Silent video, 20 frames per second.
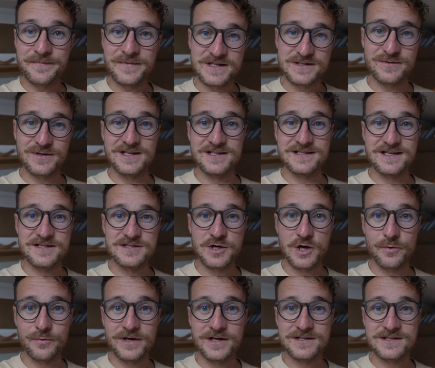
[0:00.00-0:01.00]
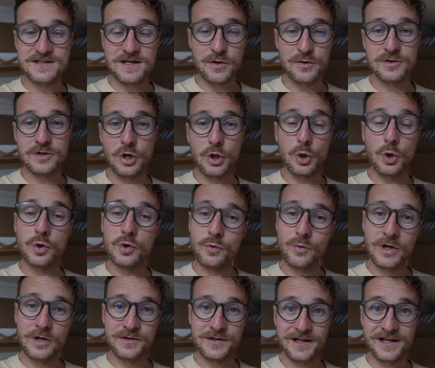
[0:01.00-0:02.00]
as we continue our way south along the
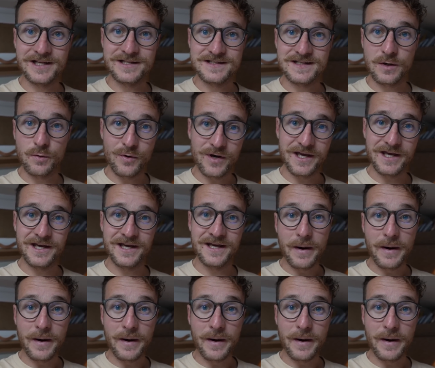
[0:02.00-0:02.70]
Wild Atlantic Way.